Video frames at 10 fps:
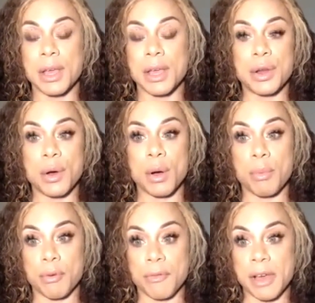you know, a
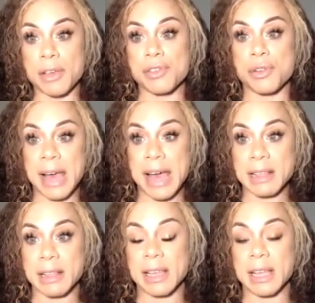professional
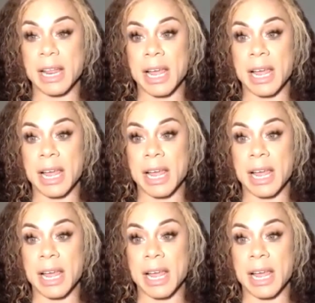athlete